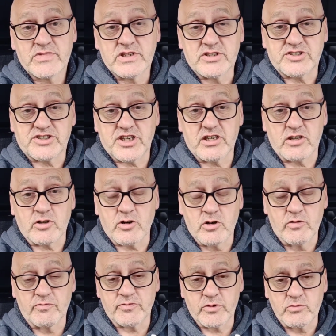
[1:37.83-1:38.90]
it's said to
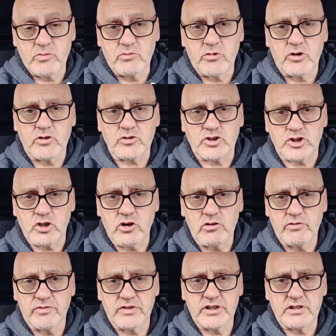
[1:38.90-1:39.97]
come from a more
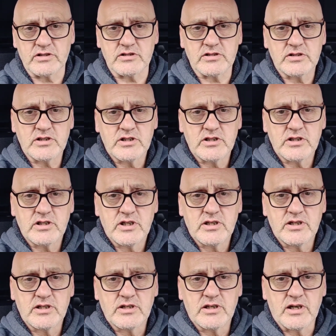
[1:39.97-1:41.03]
jovial
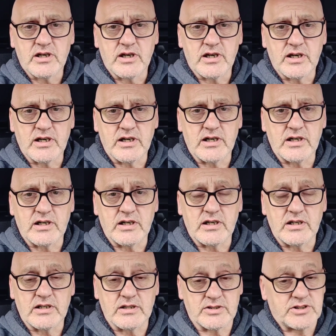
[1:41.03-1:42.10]

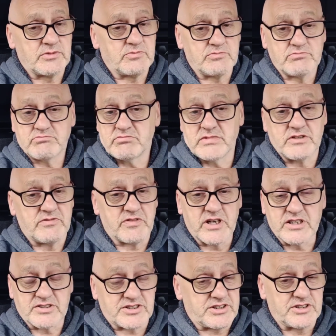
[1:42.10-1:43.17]

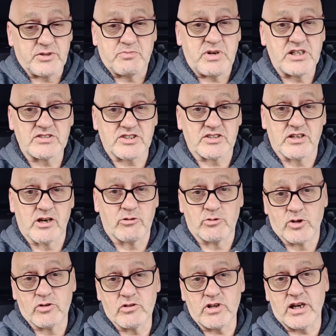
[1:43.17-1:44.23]
event. It depends on how
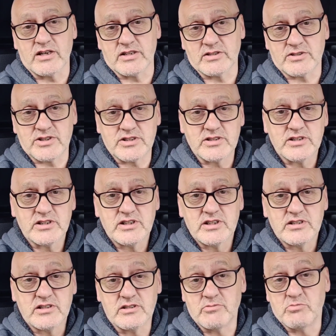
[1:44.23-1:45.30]
we look at it.
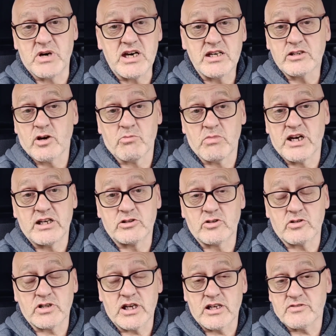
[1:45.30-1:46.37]
It may or may
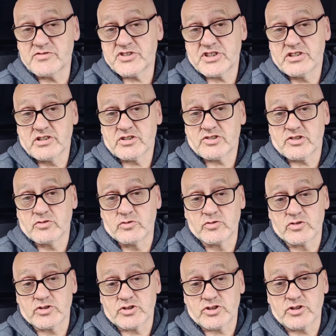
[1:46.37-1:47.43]
not have sinister
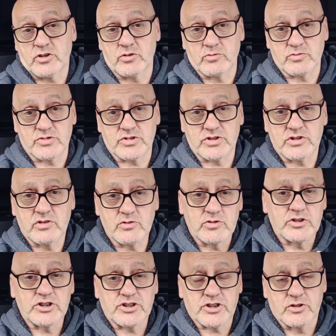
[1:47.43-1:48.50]

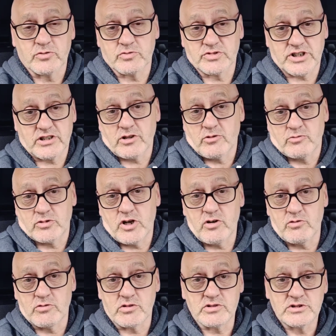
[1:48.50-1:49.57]
undertones. I don't
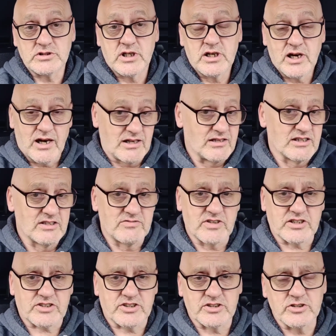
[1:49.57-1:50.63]
know. I'll leave
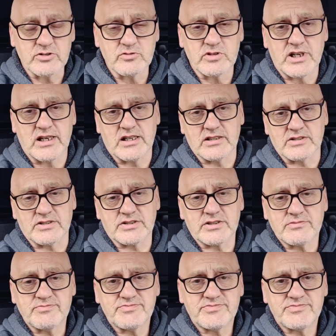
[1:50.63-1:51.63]
that to you guys.